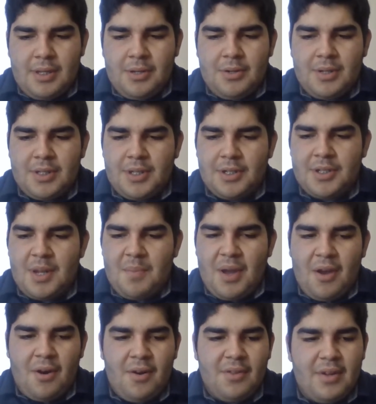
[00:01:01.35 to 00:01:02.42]
You know, it tugged at my
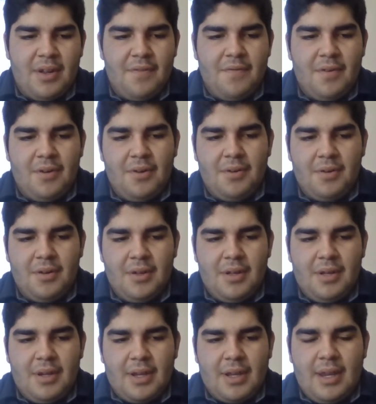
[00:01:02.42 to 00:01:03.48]
heart that I felt
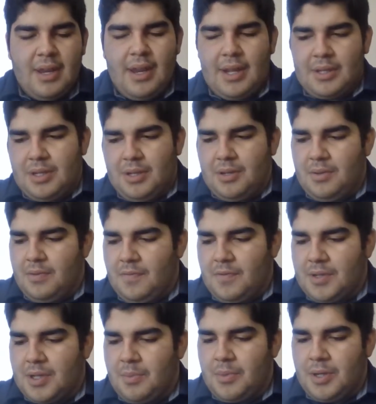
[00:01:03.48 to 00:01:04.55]
connected for some